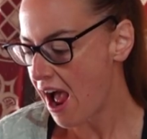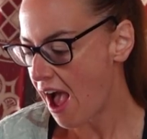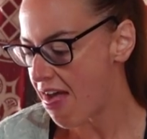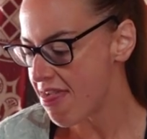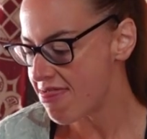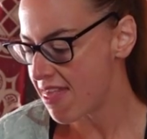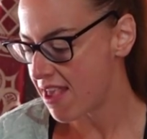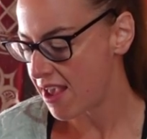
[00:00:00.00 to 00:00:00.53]

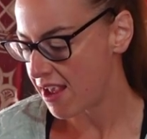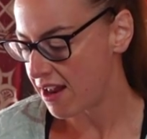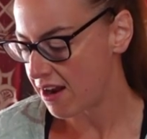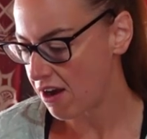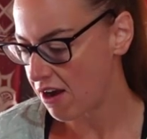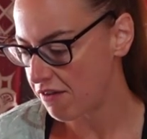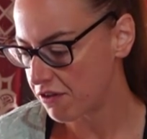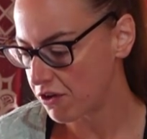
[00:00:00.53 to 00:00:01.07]
And then
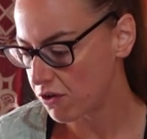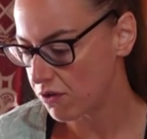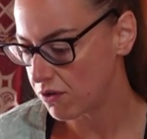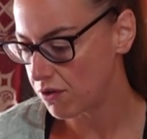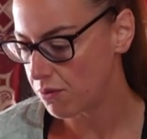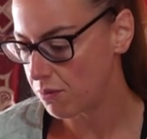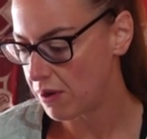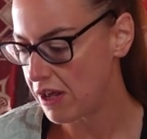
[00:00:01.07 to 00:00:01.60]
I've
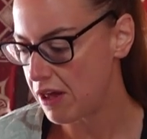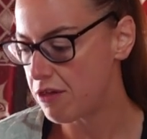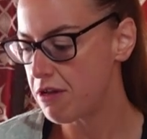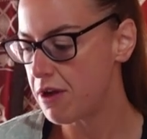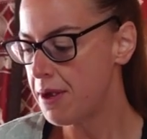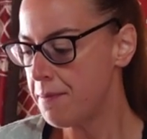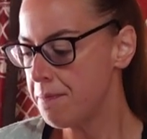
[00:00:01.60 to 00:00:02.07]
gone with,